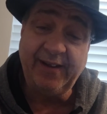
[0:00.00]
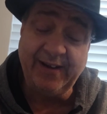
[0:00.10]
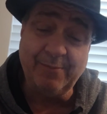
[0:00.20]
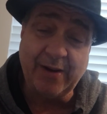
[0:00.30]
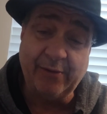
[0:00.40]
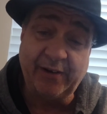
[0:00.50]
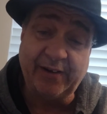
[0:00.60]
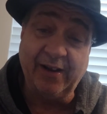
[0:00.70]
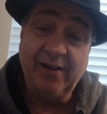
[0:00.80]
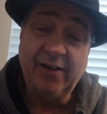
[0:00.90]
in
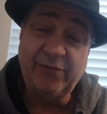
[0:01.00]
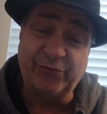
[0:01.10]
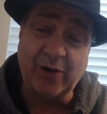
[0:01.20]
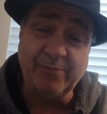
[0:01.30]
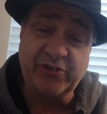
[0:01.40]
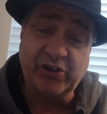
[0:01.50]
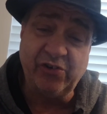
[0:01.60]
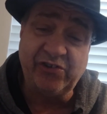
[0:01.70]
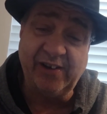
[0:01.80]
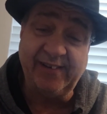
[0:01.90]
America from
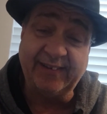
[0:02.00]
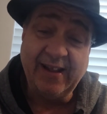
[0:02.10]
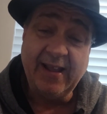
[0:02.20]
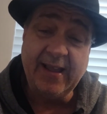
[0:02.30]
churches,